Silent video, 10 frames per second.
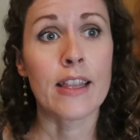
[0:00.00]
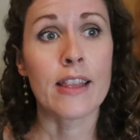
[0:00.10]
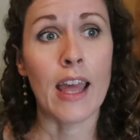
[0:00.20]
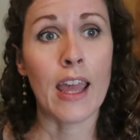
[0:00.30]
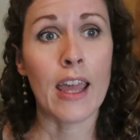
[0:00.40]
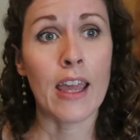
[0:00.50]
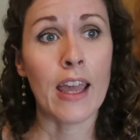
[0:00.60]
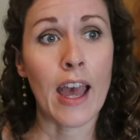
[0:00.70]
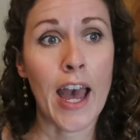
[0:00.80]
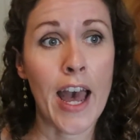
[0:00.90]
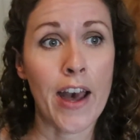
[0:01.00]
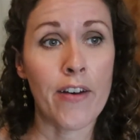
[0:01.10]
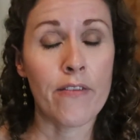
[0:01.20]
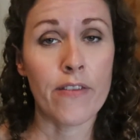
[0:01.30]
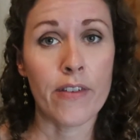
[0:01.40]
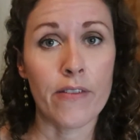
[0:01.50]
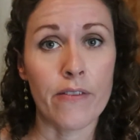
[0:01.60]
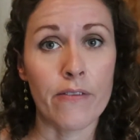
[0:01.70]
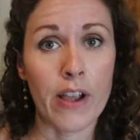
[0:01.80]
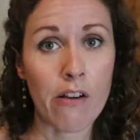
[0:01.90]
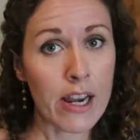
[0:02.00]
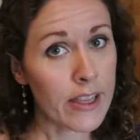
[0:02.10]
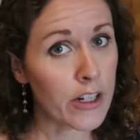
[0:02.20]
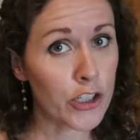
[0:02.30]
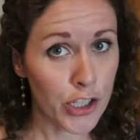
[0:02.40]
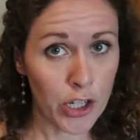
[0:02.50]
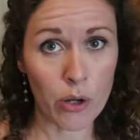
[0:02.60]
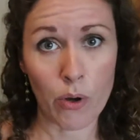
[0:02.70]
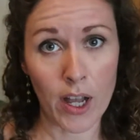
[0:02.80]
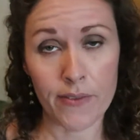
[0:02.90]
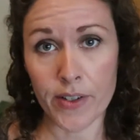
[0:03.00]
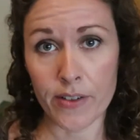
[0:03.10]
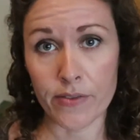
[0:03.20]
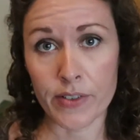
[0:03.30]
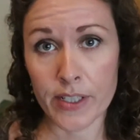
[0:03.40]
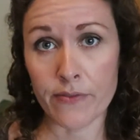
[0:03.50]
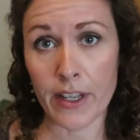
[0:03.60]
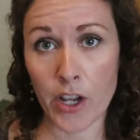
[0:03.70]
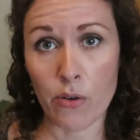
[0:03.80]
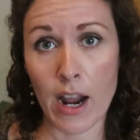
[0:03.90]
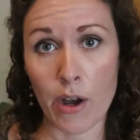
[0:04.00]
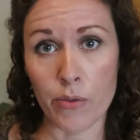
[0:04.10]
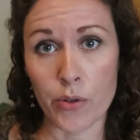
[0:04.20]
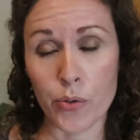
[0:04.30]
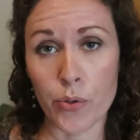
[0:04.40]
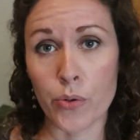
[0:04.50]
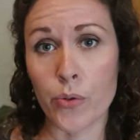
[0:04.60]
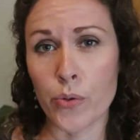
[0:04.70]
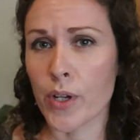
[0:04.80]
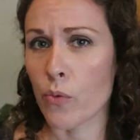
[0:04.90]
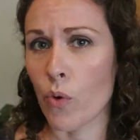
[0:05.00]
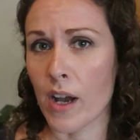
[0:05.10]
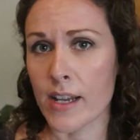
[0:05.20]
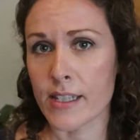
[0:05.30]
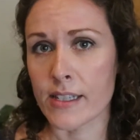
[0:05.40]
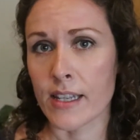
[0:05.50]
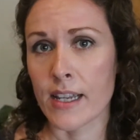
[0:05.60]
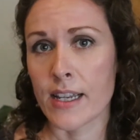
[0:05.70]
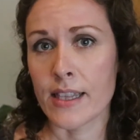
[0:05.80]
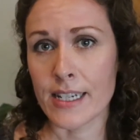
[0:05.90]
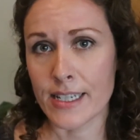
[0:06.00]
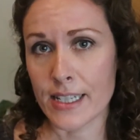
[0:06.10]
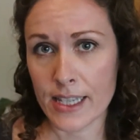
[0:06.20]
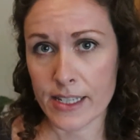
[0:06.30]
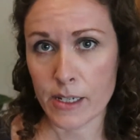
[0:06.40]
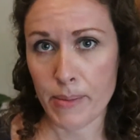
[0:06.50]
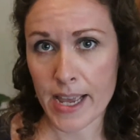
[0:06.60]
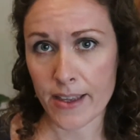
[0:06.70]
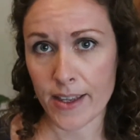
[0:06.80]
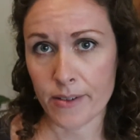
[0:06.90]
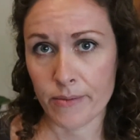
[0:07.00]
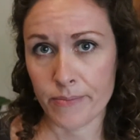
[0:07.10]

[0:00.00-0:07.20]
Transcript: they have very little to go off of to figure out who it was that did this to Peggy.